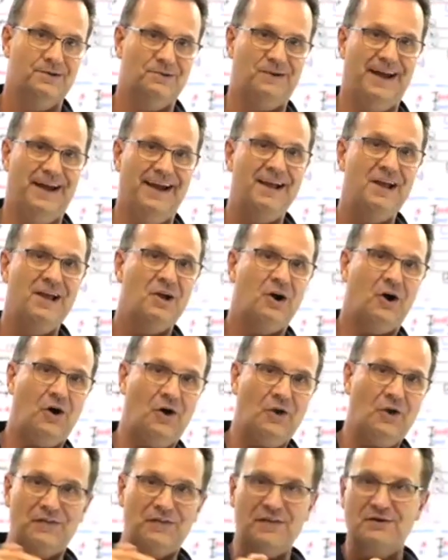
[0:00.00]
Okay.
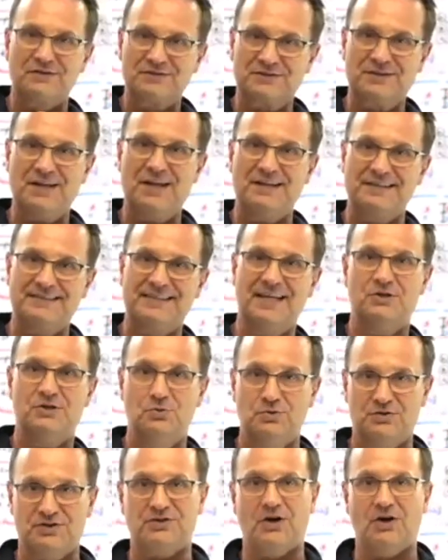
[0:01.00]
All of those things that
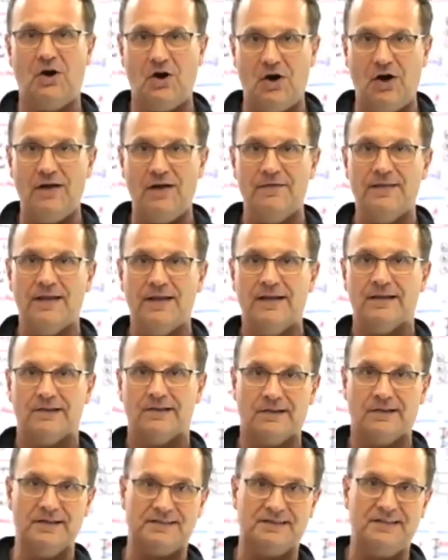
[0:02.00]
you saw
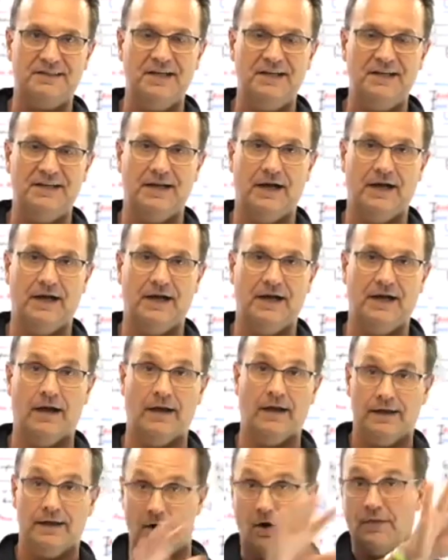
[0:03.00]
listed
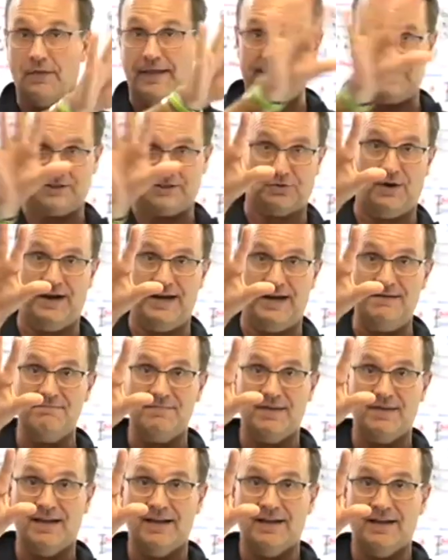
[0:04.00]
uh, on that
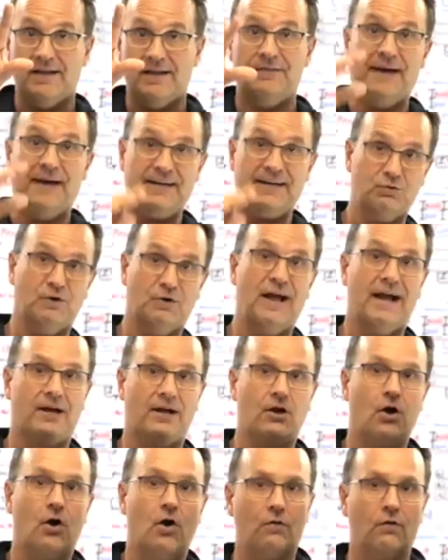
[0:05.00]
screen, that's what
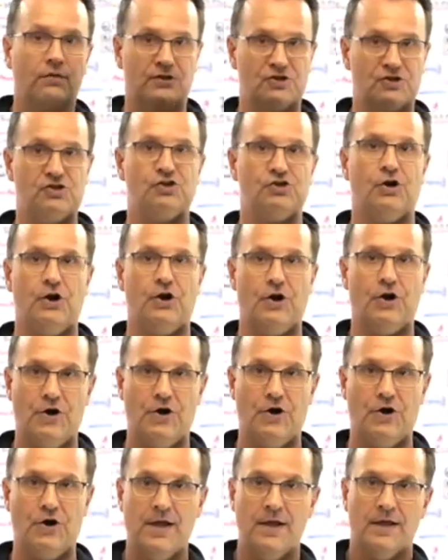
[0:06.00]
I call the
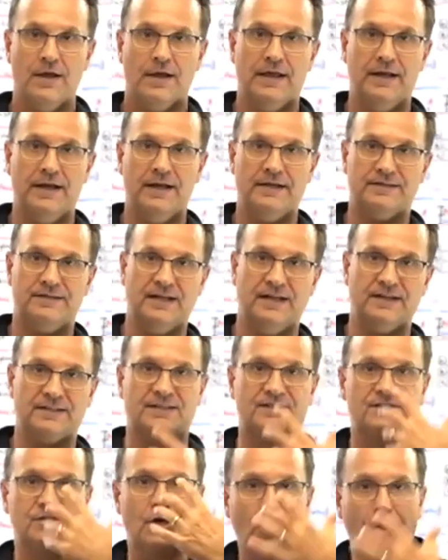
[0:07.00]
churn. It is
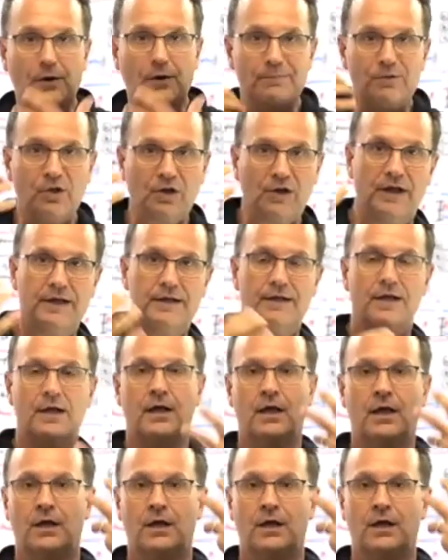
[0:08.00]
this turbulent